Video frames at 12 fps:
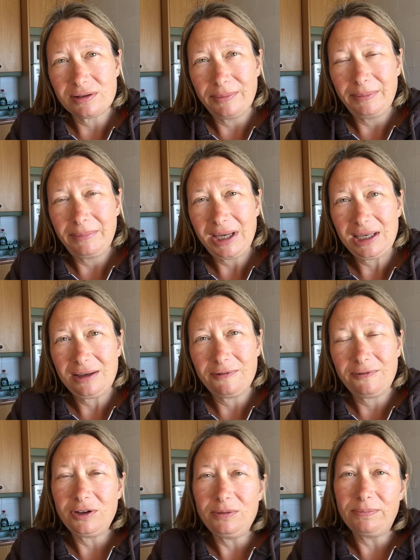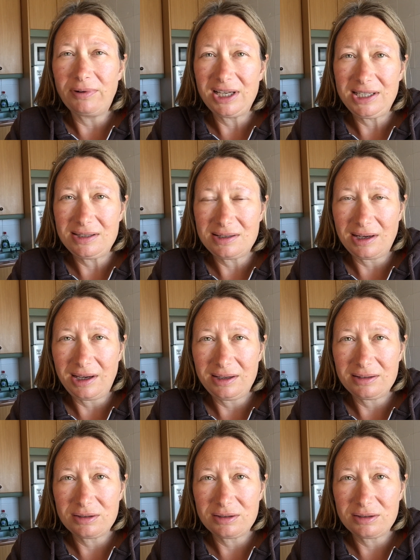I've been making a few bracelets,